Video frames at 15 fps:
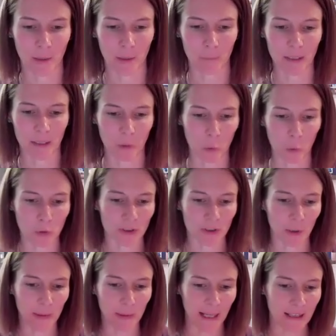But it
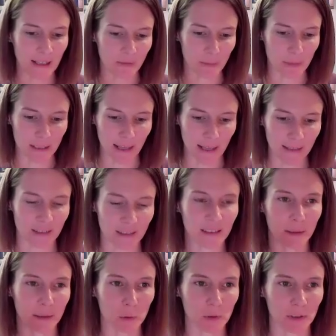also gave me that
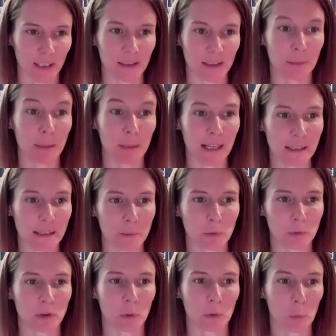skill set to be
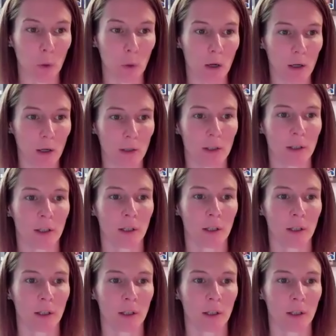able to work